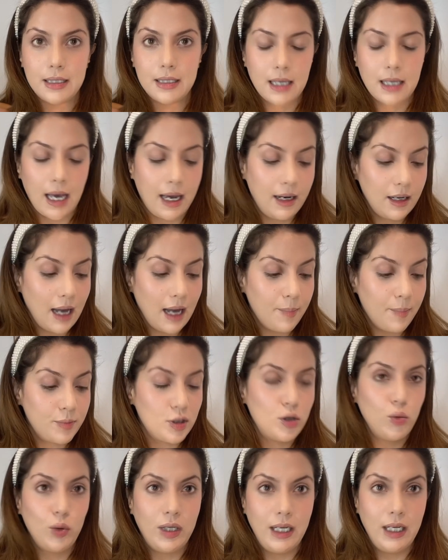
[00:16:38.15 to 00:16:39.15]
I
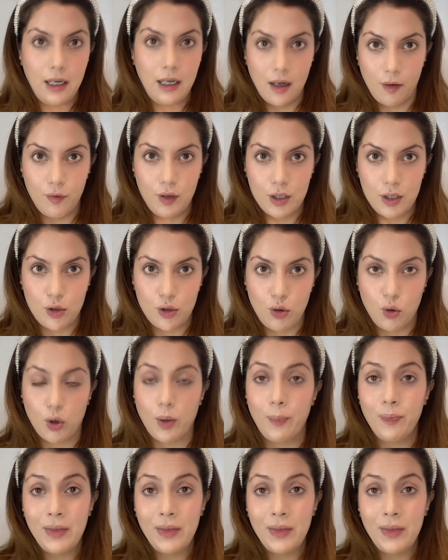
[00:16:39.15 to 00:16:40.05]
absolutely love this look.